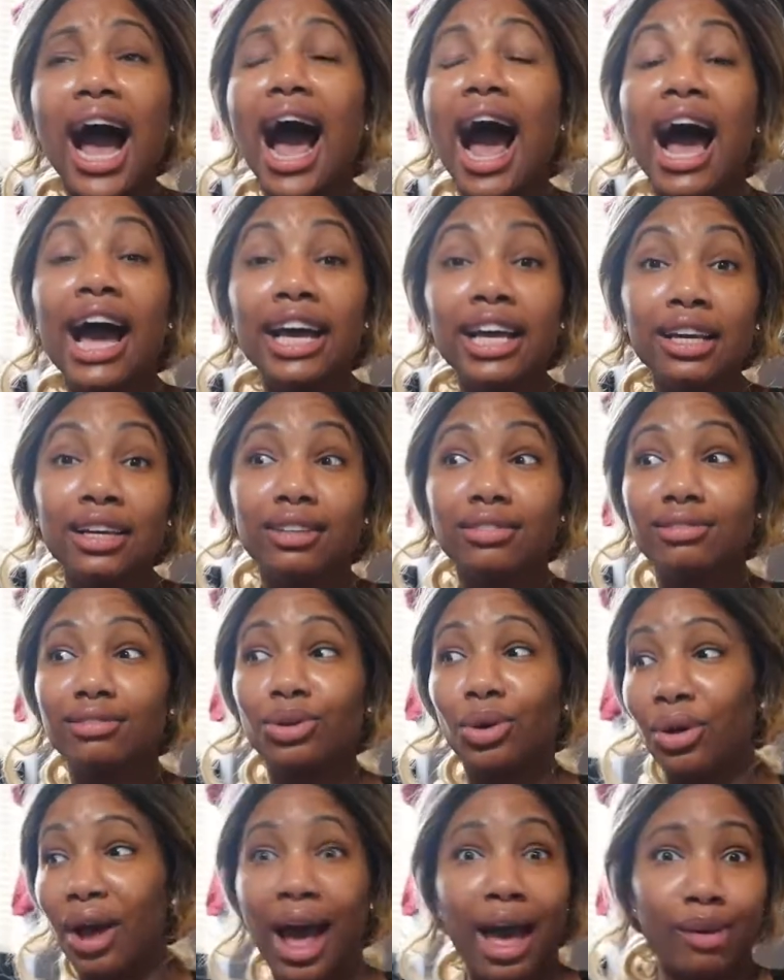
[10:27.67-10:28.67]
I
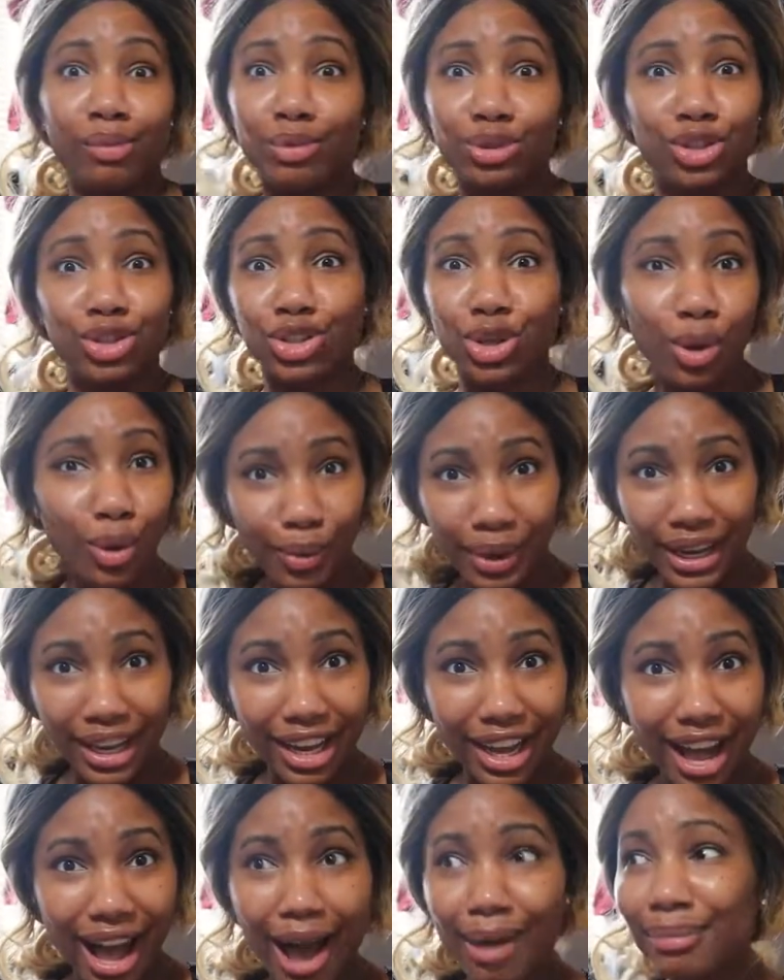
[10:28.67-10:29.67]
thought I was
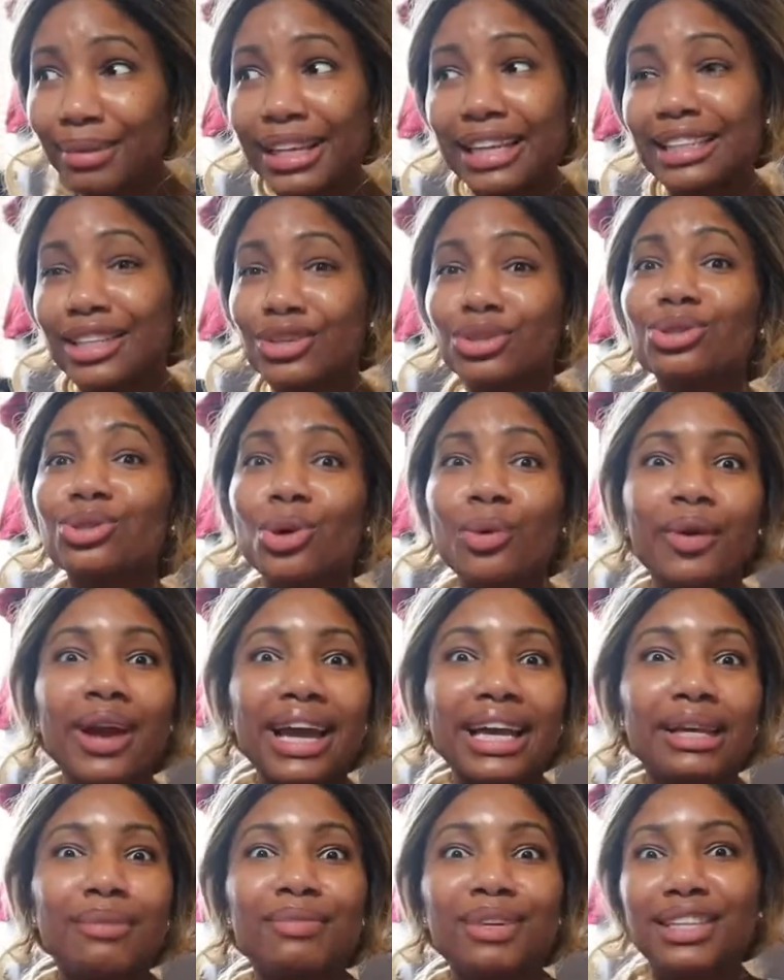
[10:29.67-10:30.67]
showing. I'm like, there's no way
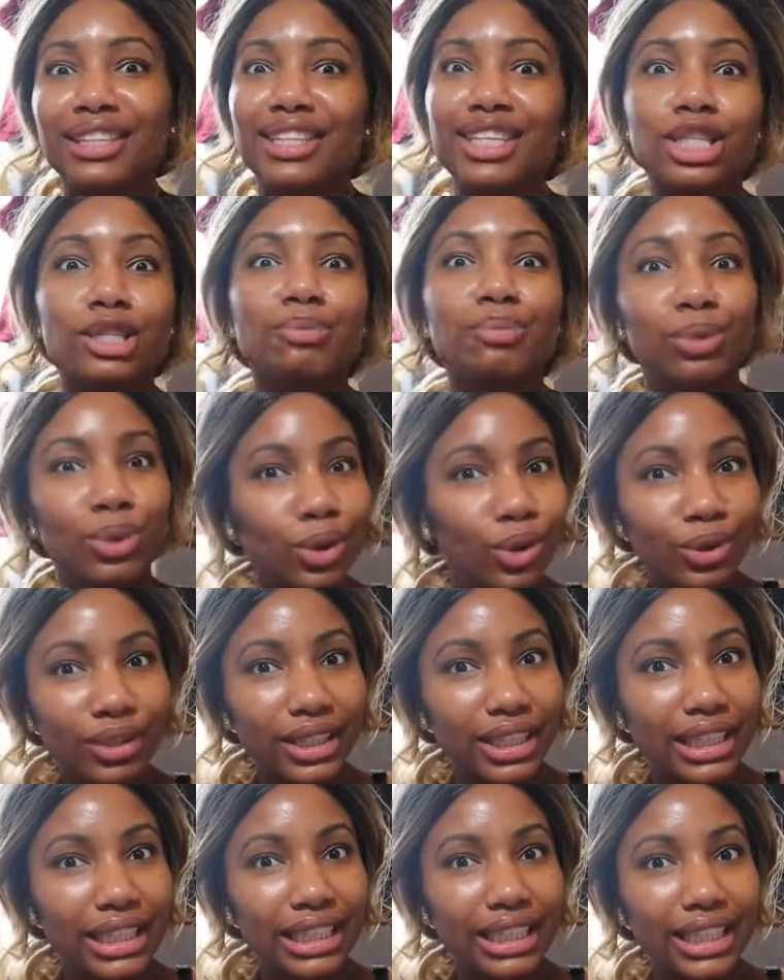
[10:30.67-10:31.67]
I can be this
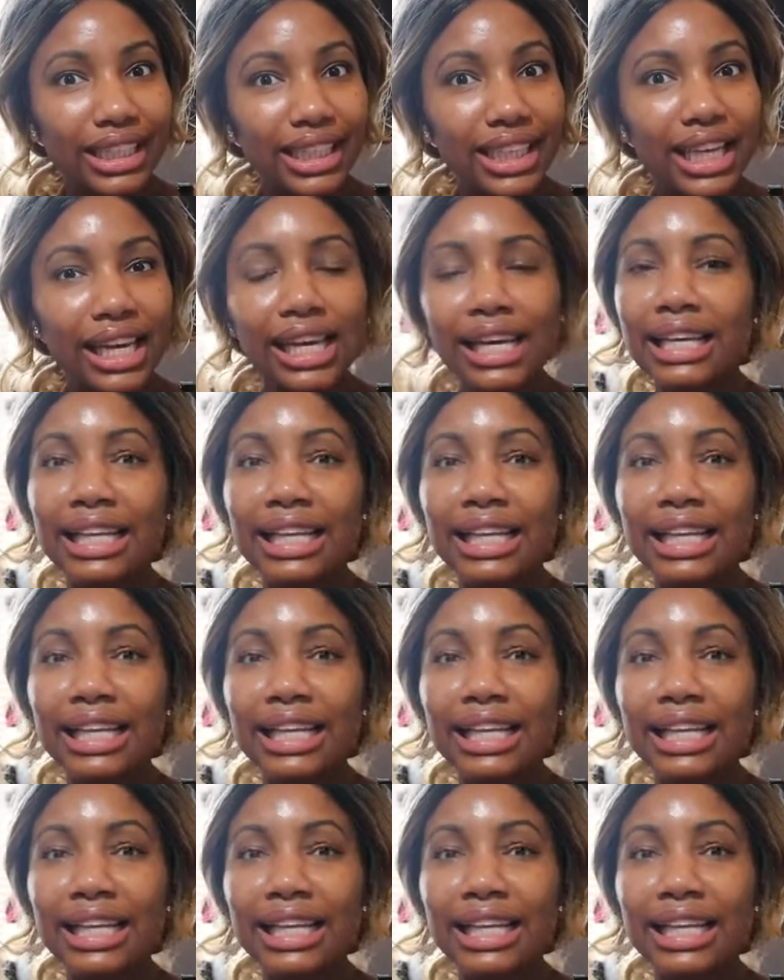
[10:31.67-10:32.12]
bloated.